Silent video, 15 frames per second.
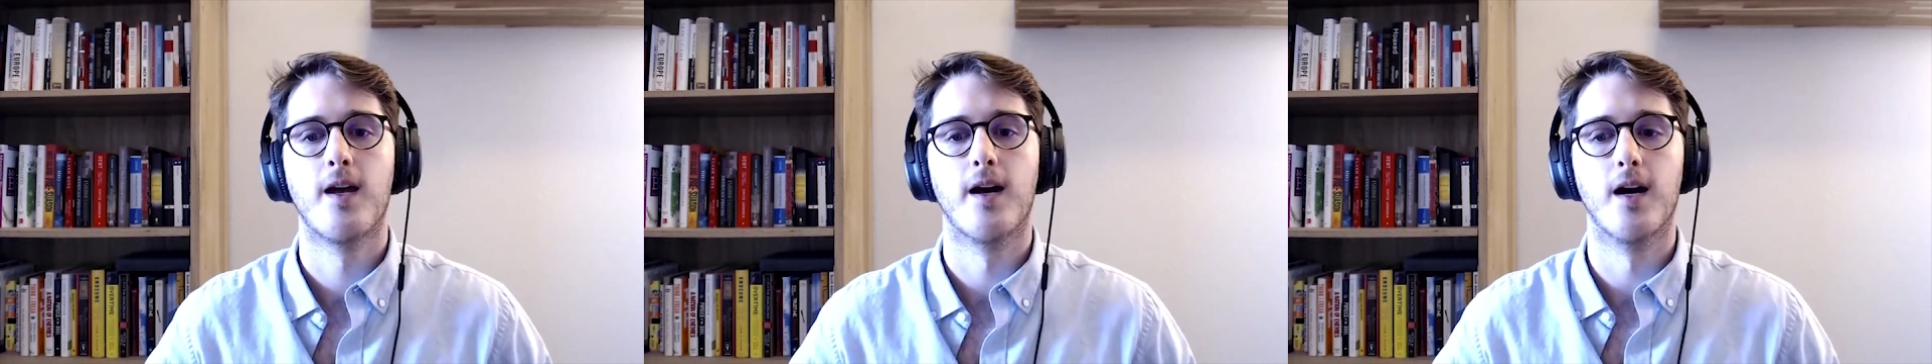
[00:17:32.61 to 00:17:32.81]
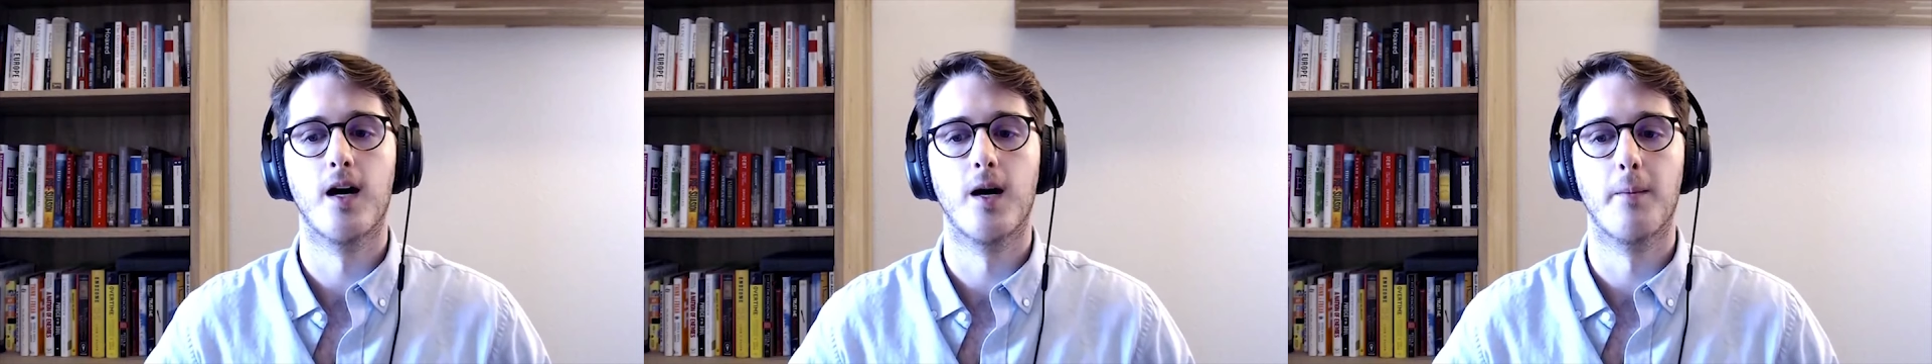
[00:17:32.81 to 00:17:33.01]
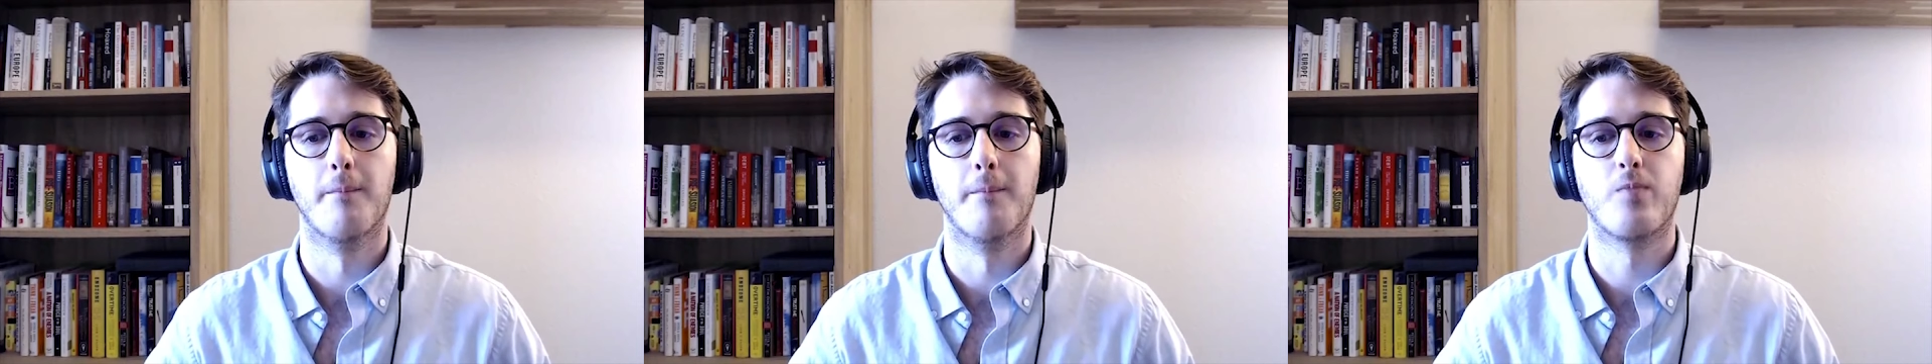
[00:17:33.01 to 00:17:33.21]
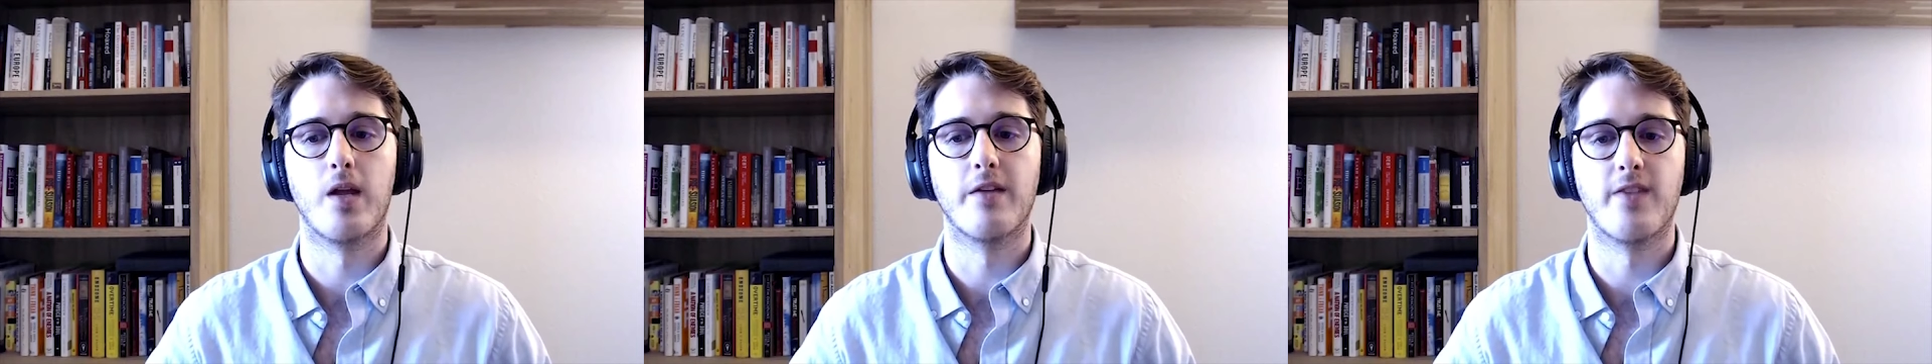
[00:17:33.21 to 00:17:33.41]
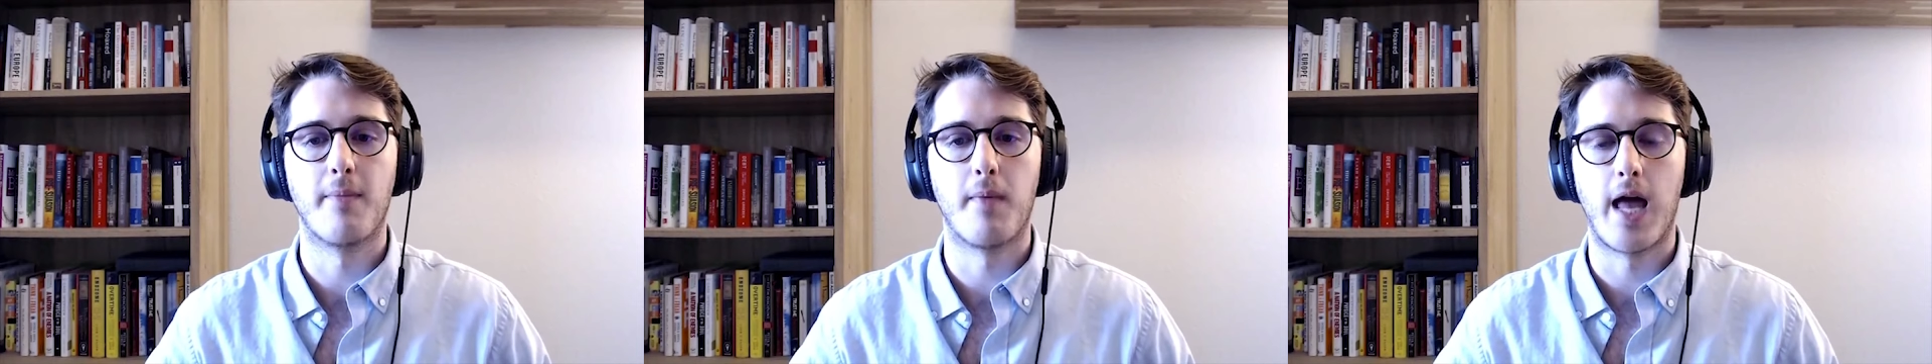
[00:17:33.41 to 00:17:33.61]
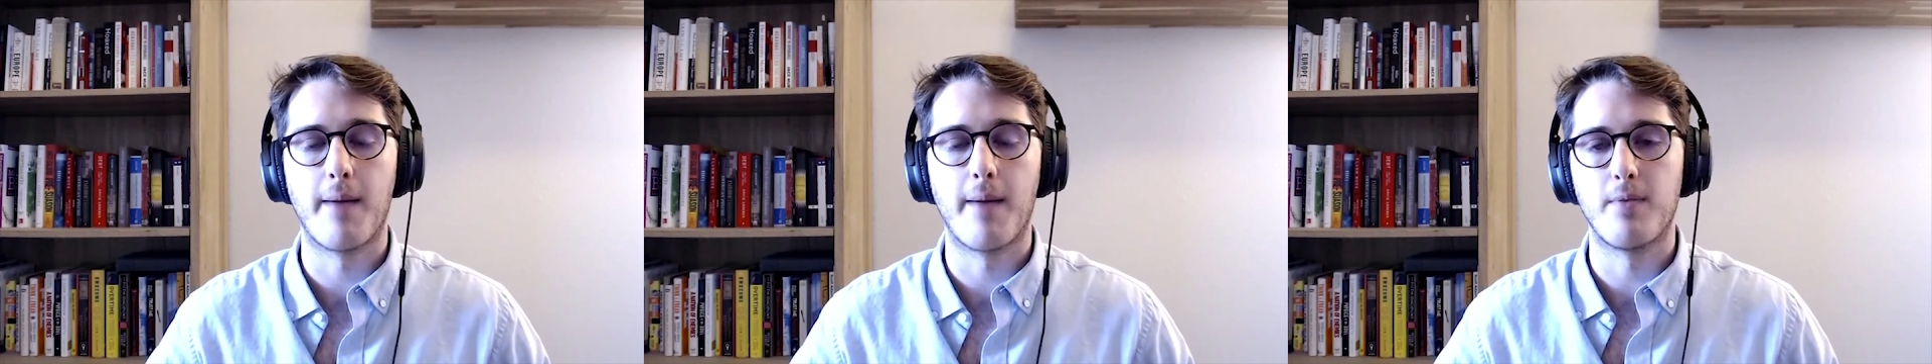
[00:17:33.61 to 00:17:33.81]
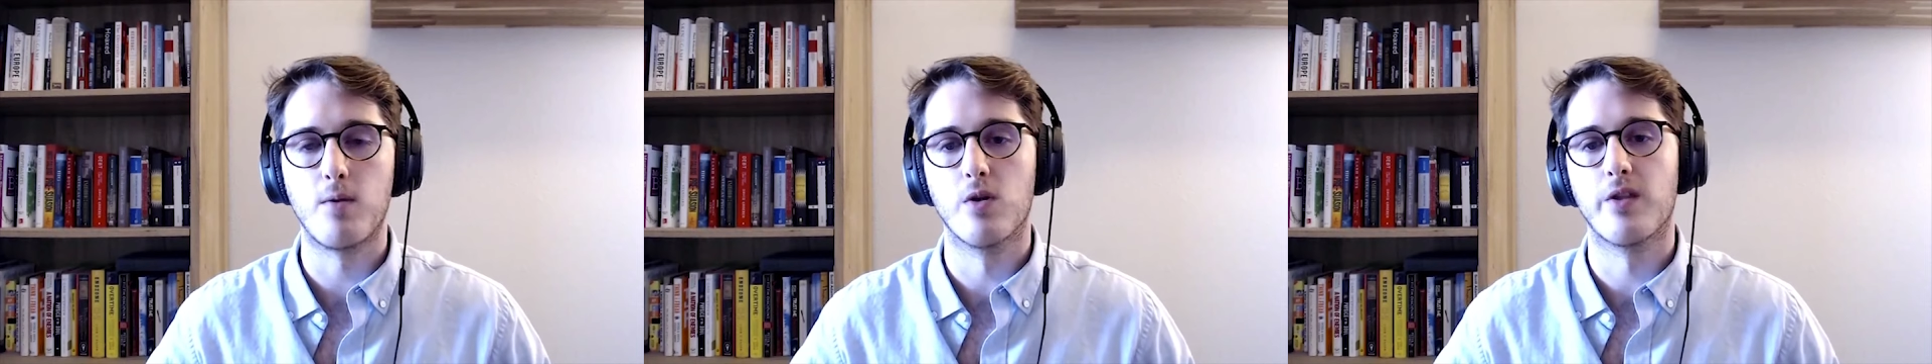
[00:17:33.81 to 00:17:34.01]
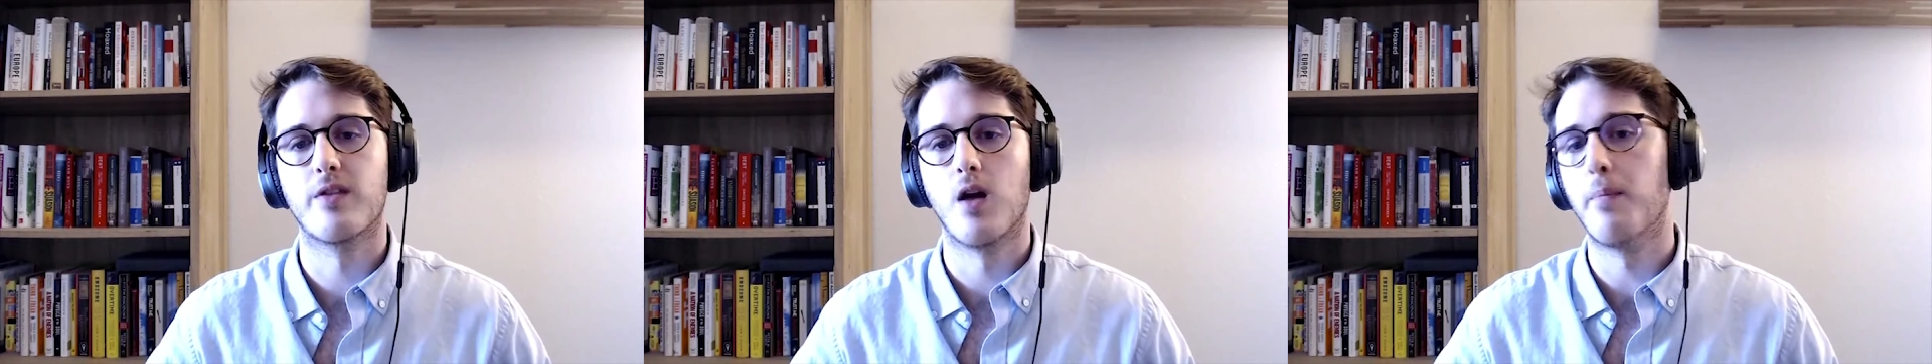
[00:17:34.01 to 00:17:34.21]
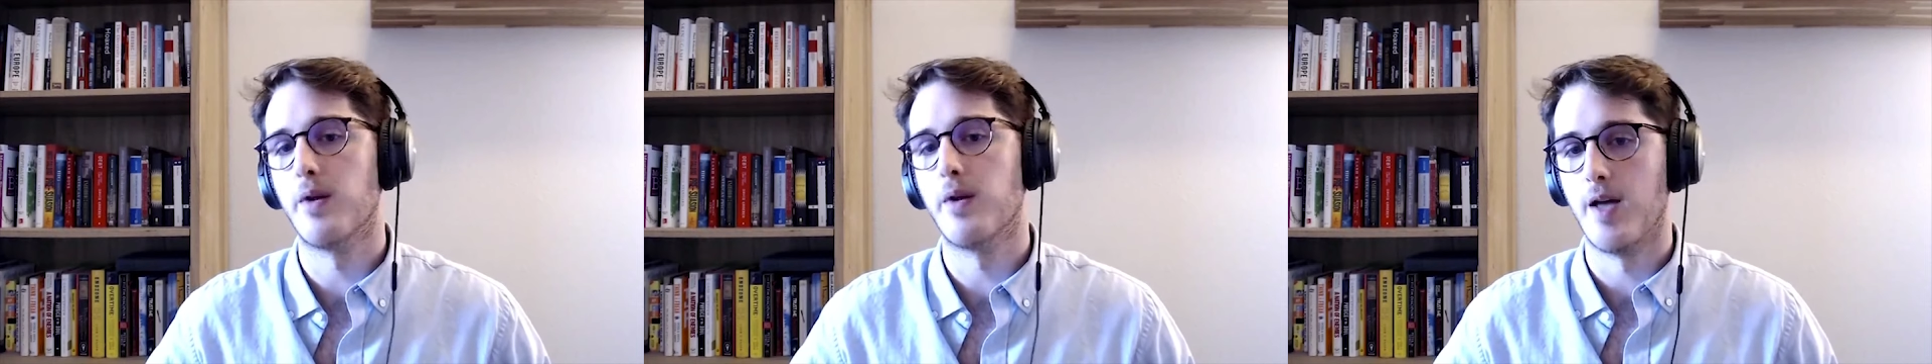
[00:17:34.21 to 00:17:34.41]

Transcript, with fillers: Um, if I'm not happy with company